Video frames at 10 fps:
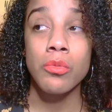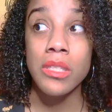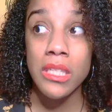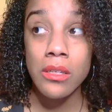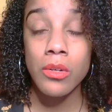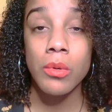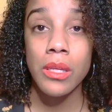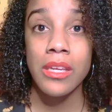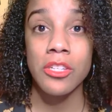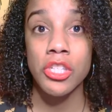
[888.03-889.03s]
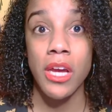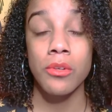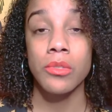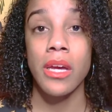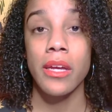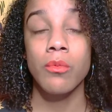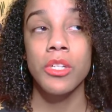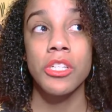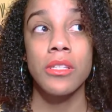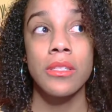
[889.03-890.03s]
deal with his shadow side,
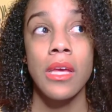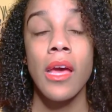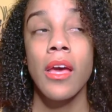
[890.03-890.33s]
which is